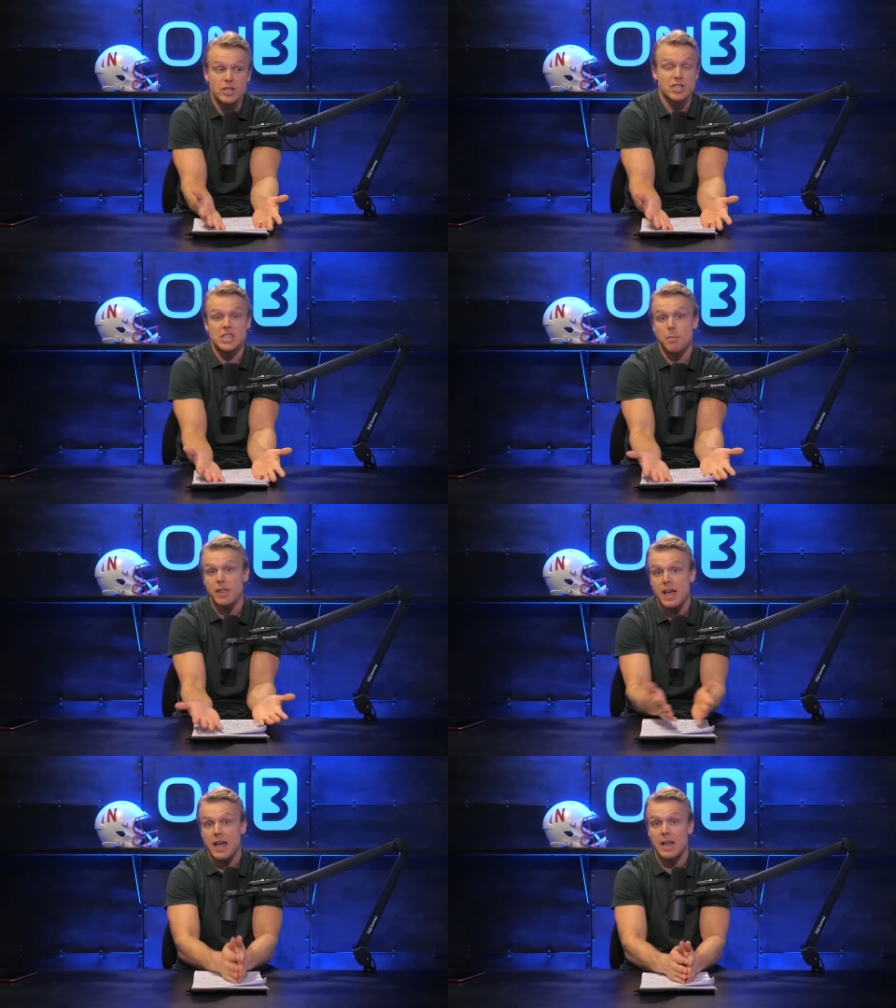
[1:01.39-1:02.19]
some of
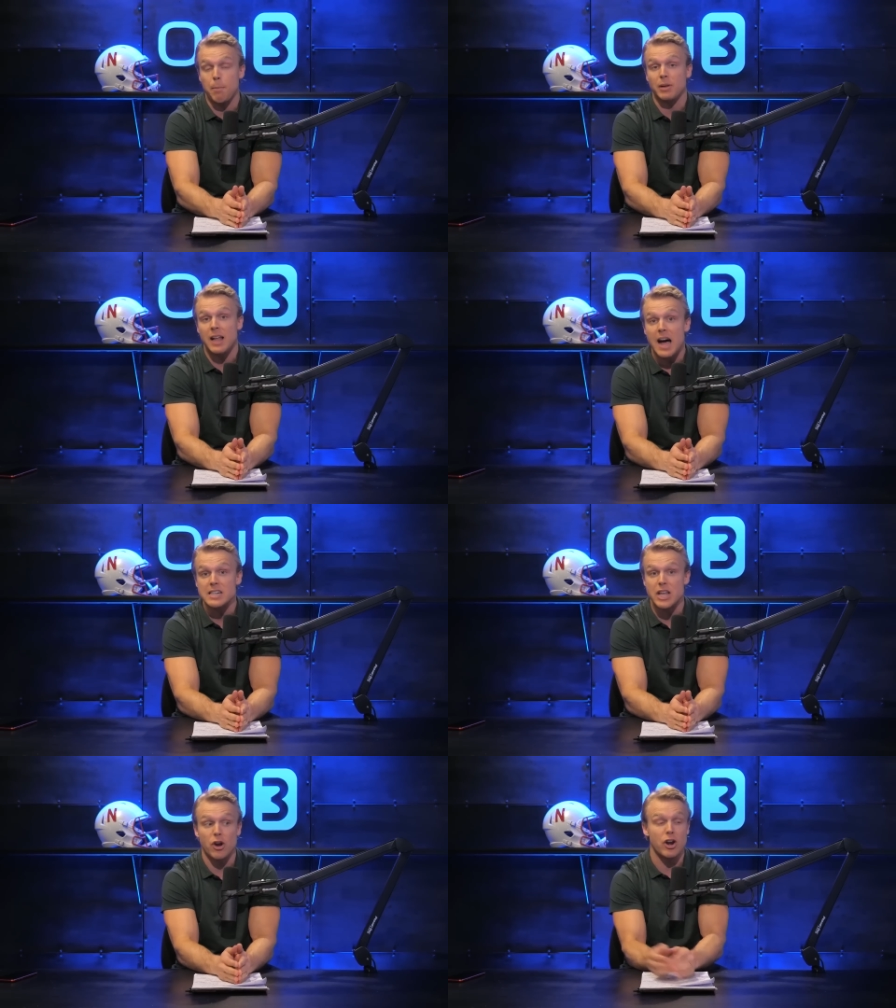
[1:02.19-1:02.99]
that implies
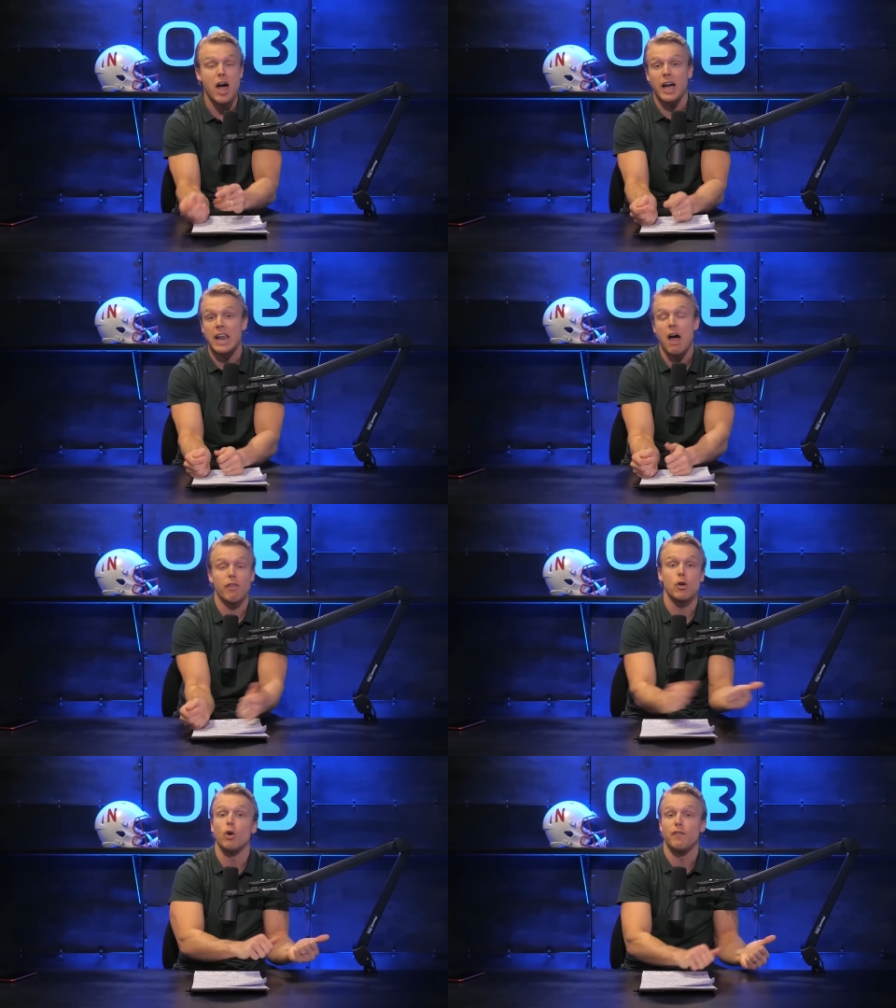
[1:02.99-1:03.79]
that you're knocking out
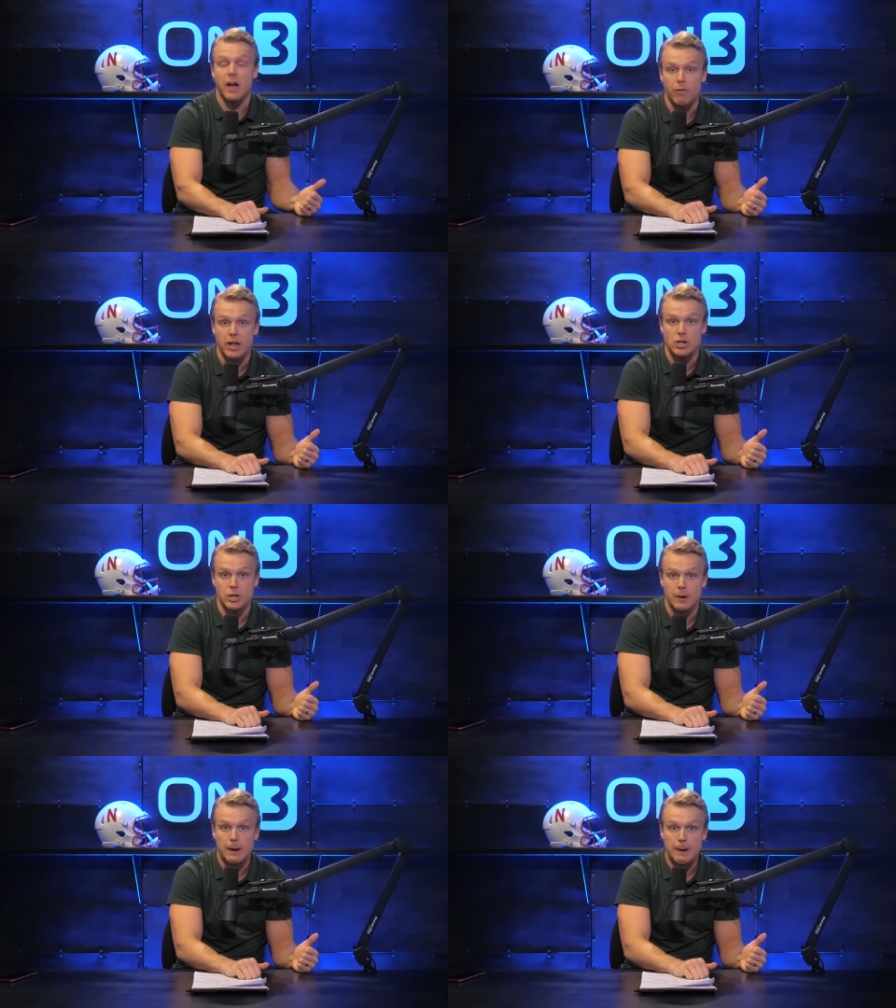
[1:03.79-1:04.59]
the old foundation.